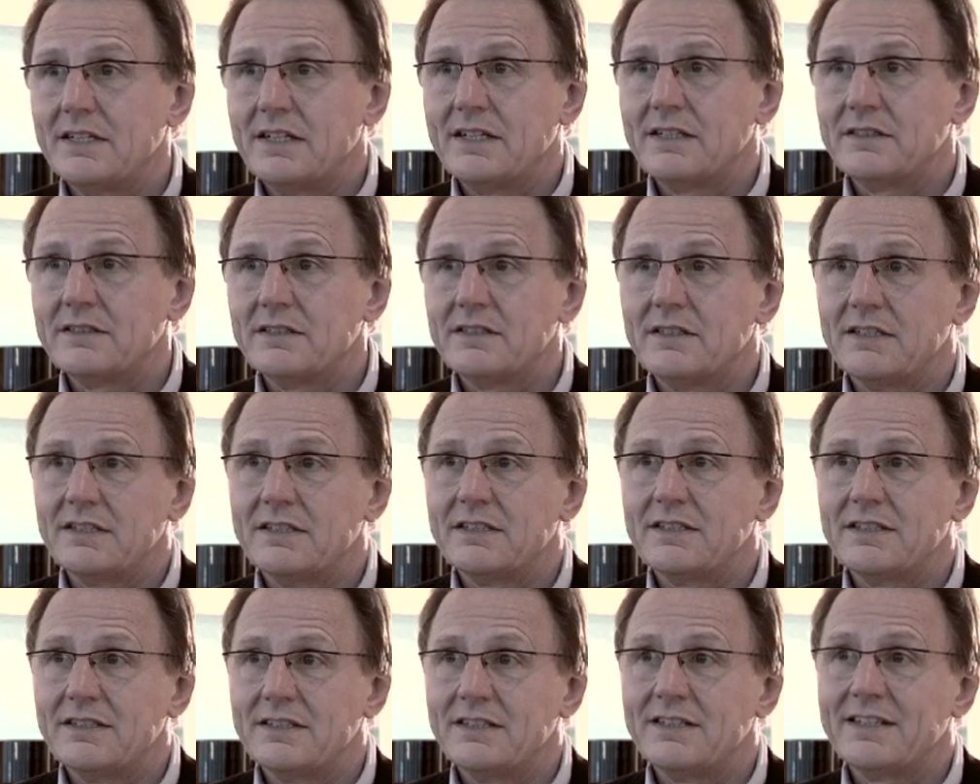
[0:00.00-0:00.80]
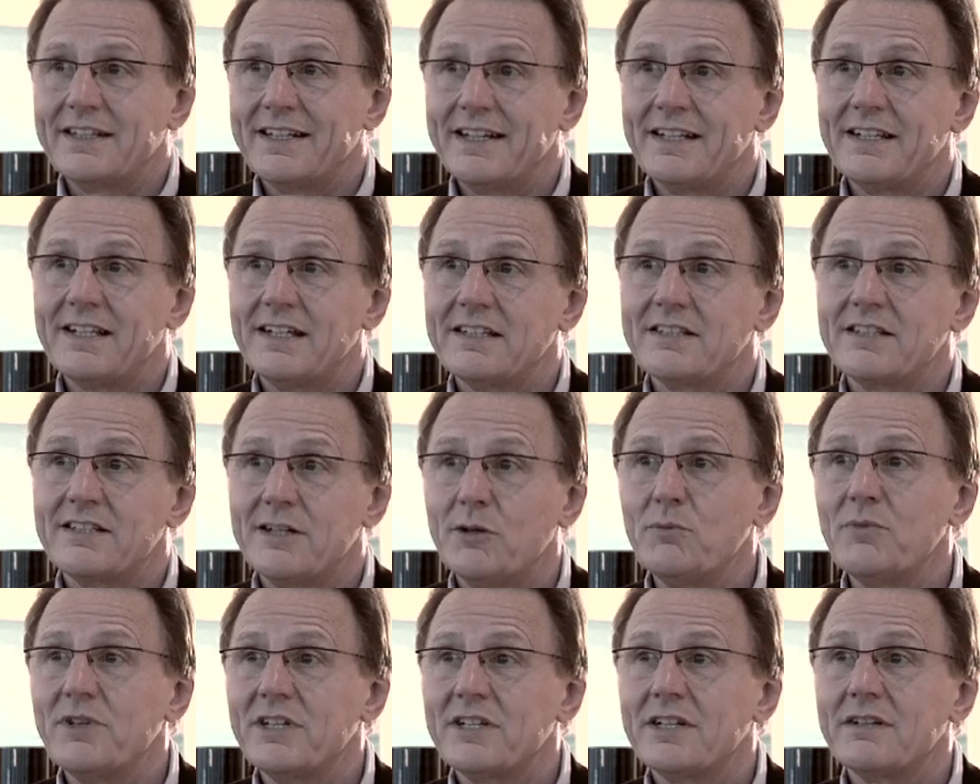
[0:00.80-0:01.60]
And again, that's
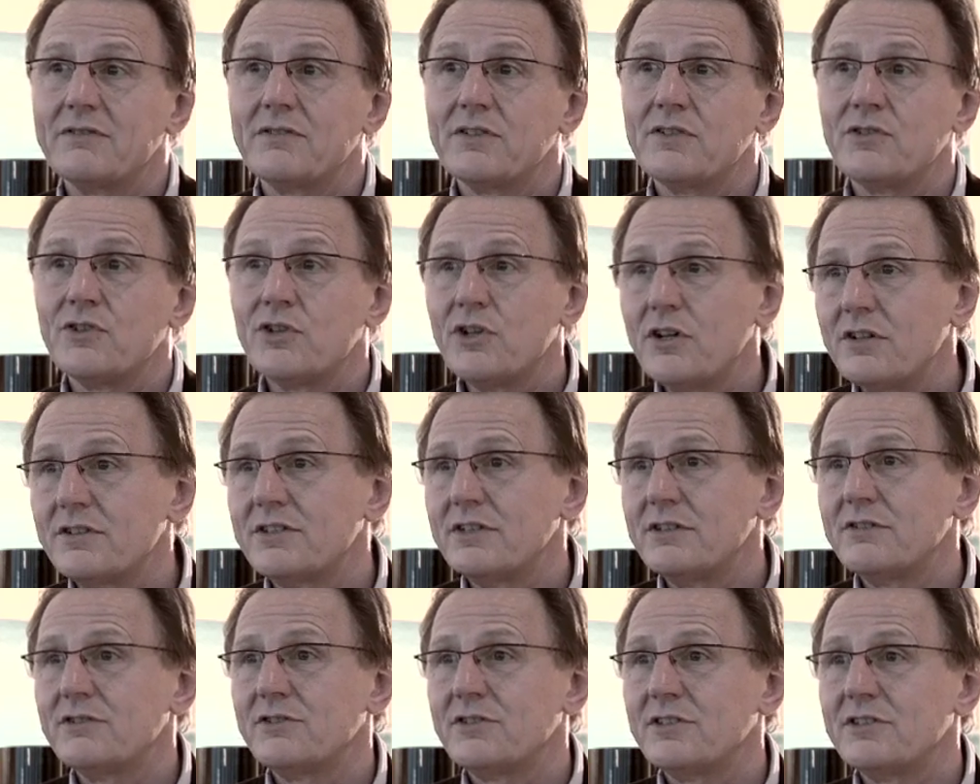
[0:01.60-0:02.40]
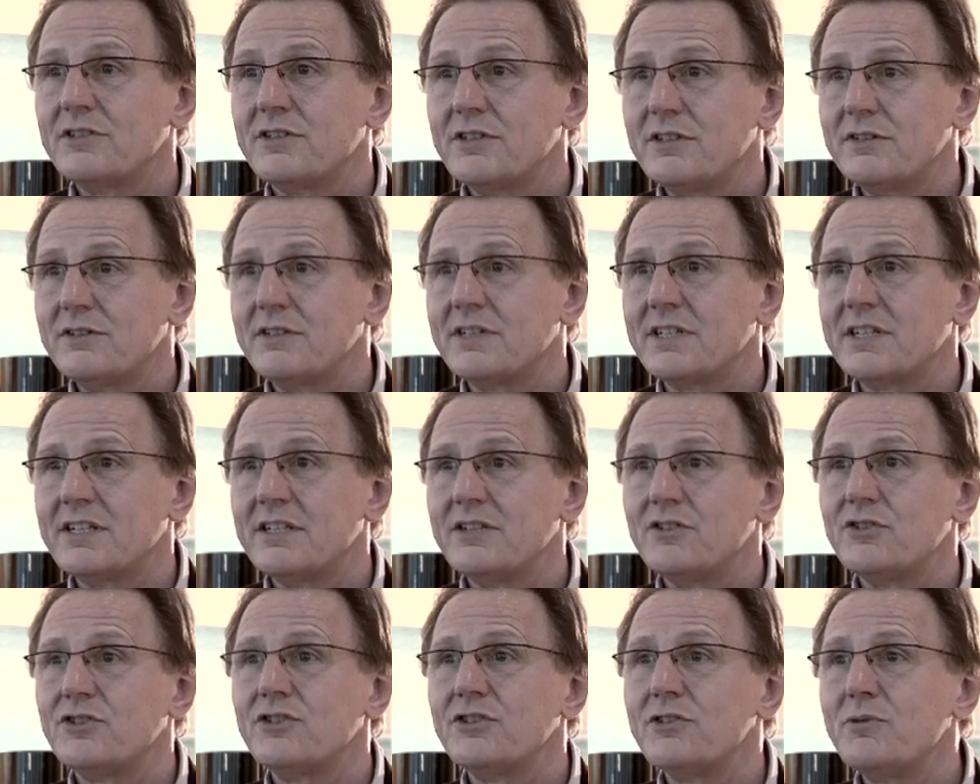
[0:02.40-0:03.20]
something, if you're not used to doing,
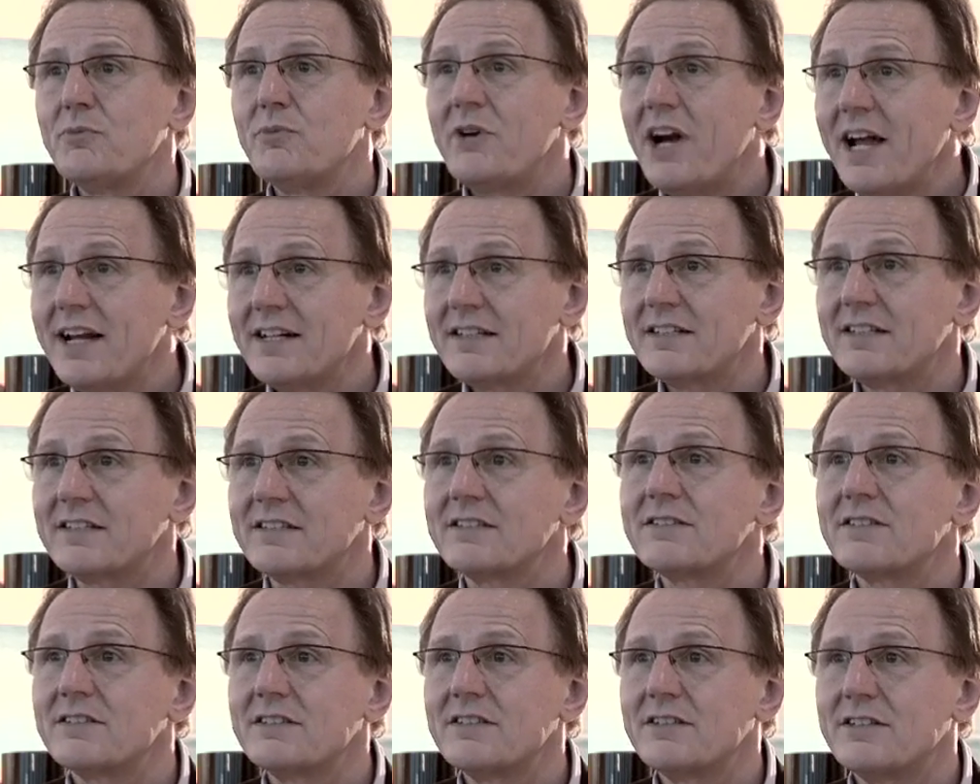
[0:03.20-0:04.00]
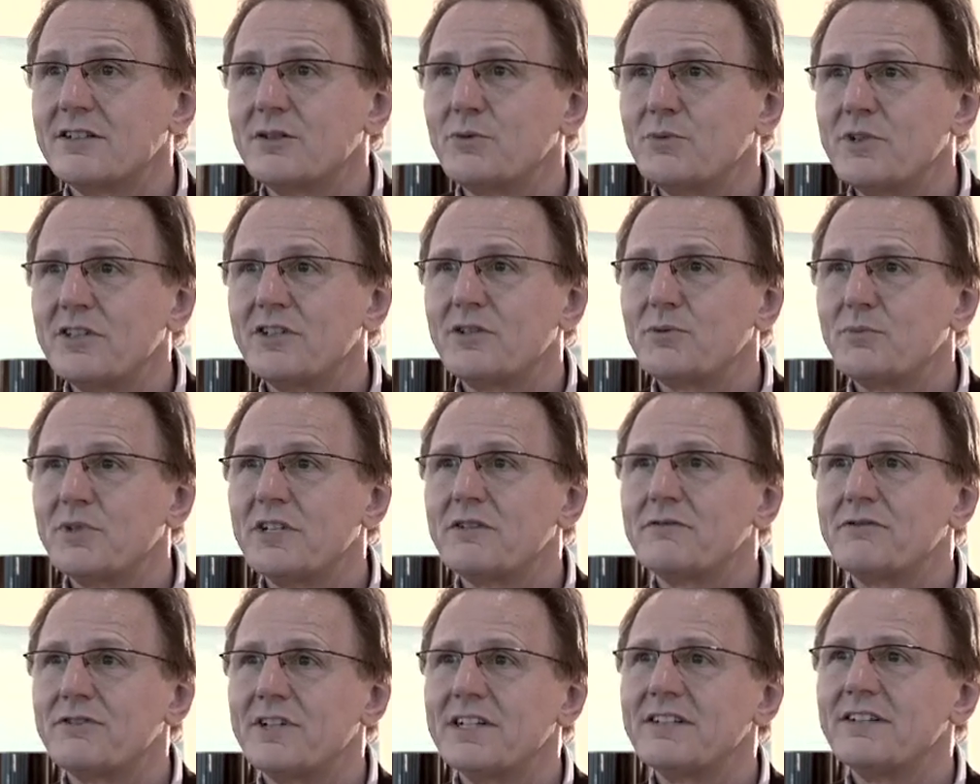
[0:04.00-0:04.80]
you should practice, you know, whether it
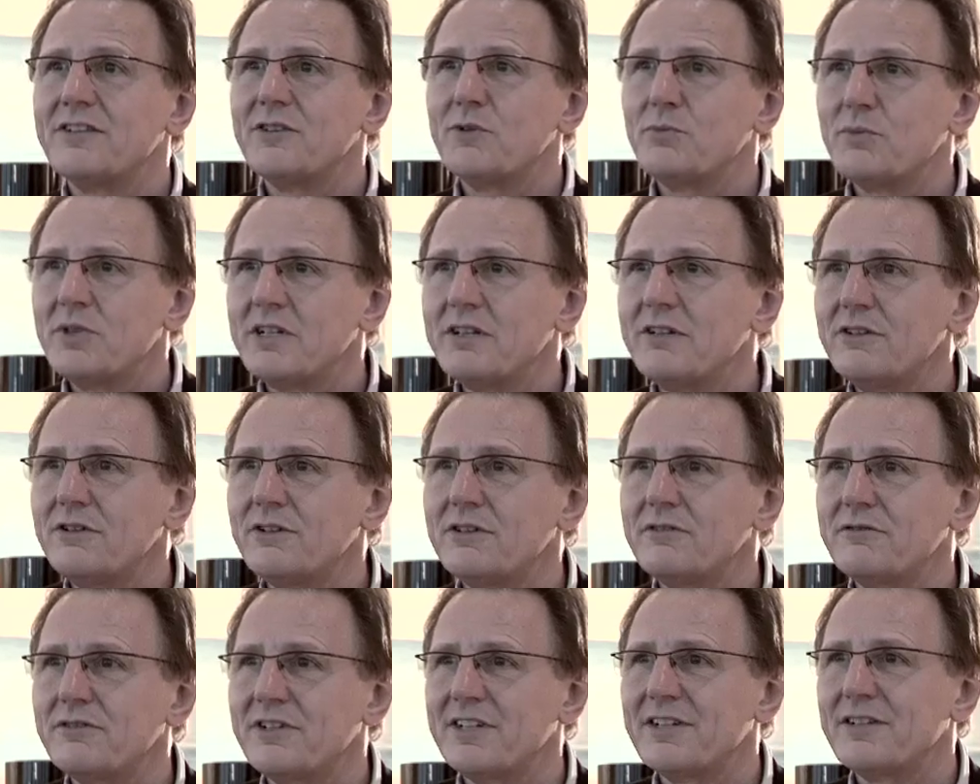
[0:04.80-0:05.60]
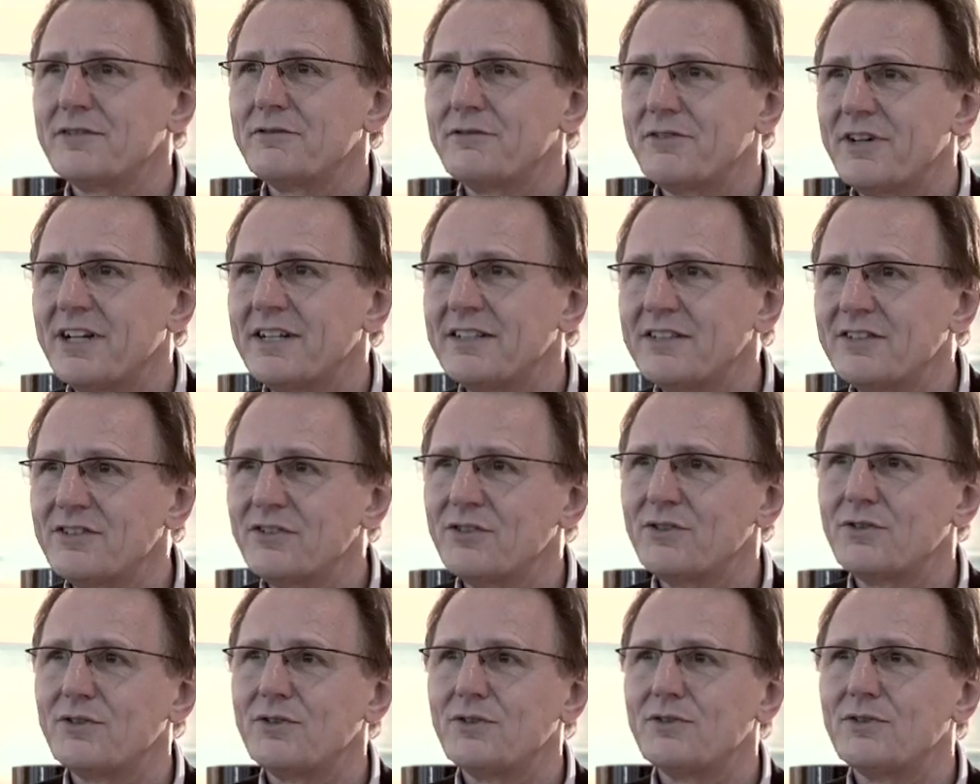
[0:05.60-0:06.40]
be in front of the mirror or in front of
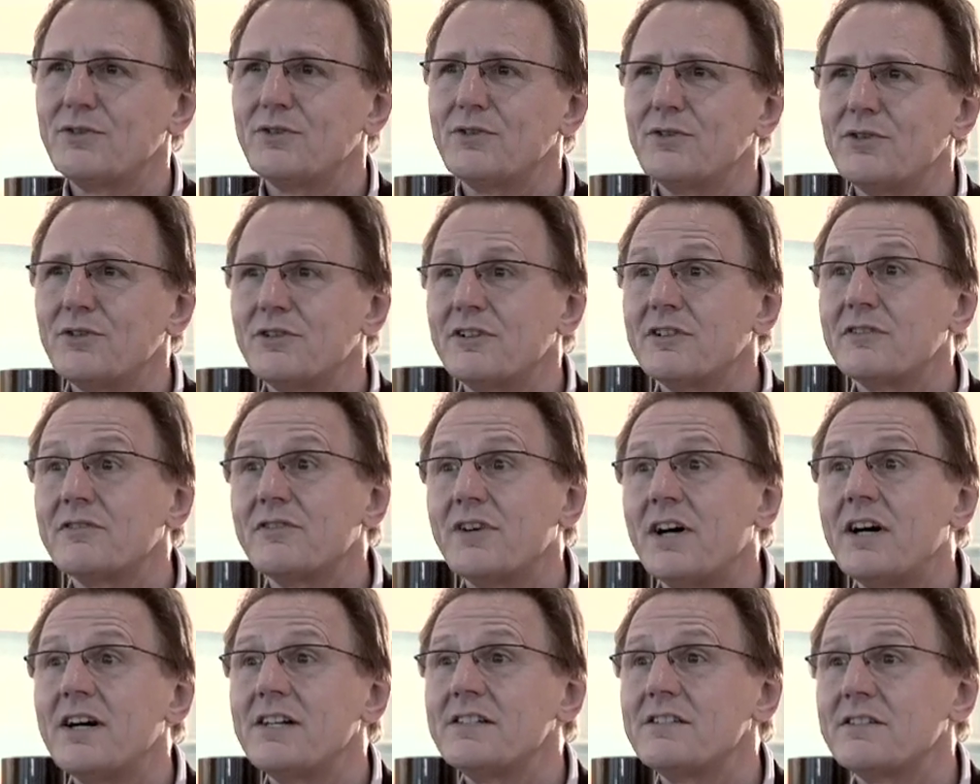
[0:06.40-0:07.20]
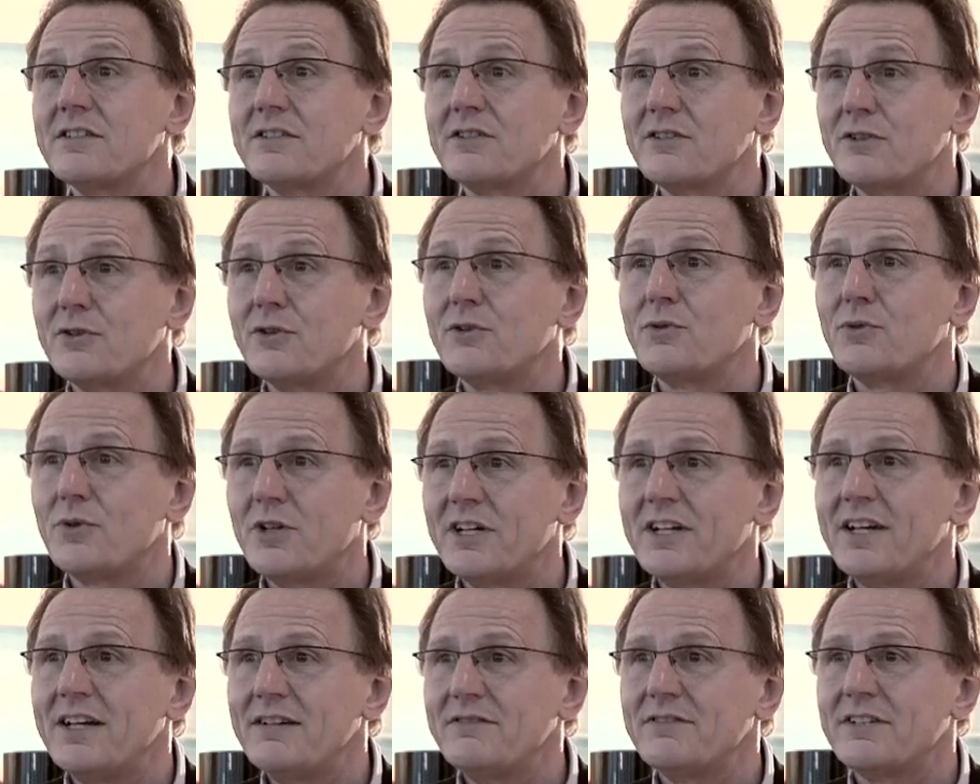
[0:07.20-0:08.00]
friends or advisors or
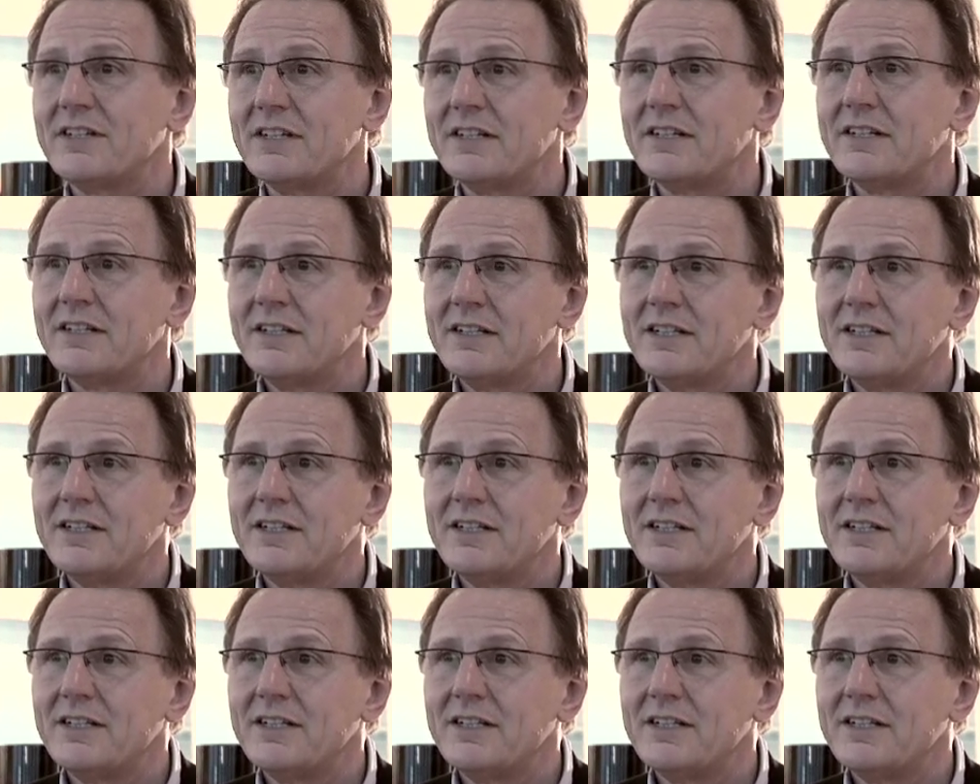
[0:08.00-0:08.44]
whatever.